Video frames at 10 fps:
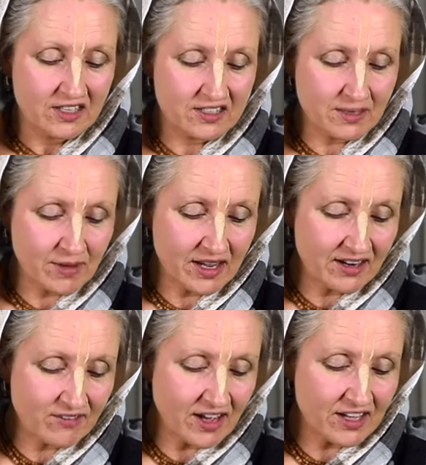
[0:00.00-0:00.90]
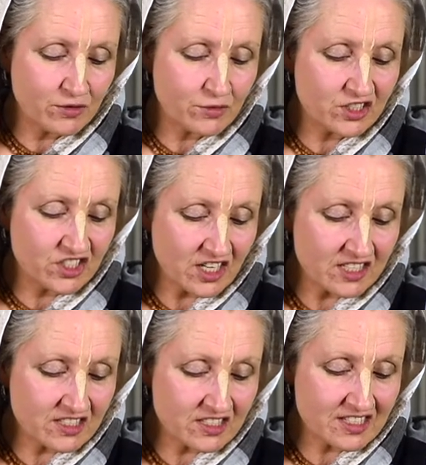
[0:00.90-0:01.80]
Samanavayu
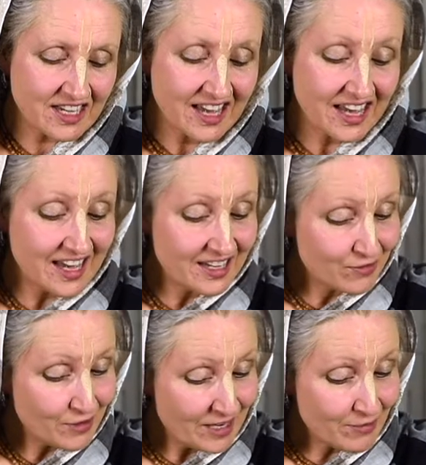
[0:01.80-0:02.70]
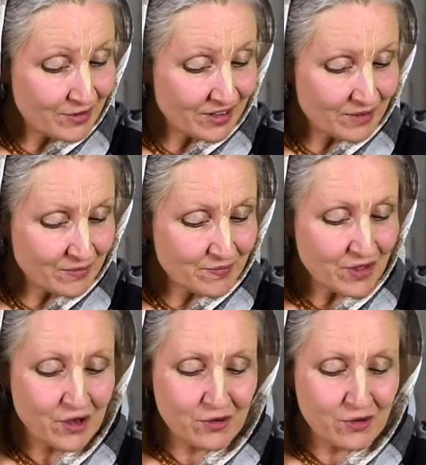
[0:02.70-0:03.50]
adjusts equilibrium.